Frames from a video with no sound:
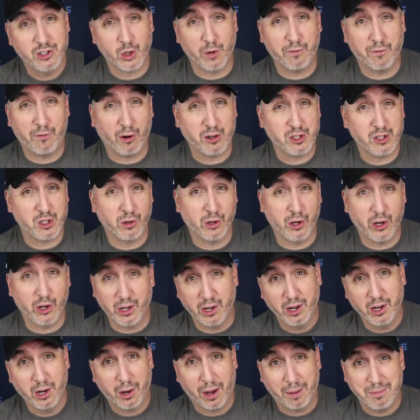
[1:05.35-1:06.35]
So far, so
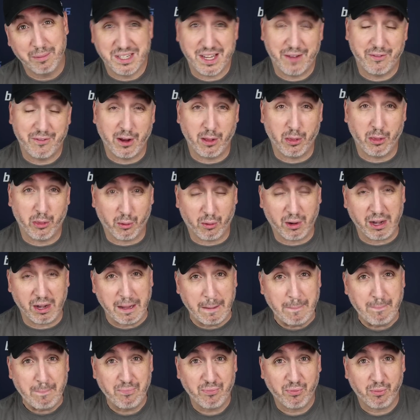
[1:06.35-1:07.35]
good,
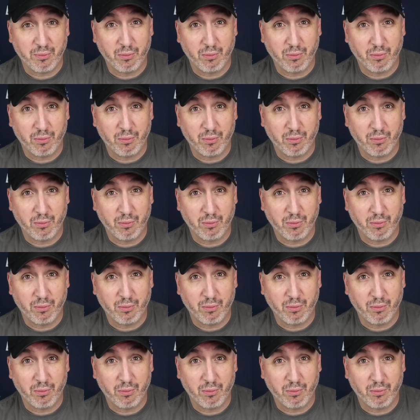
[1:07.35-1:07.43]
7-3,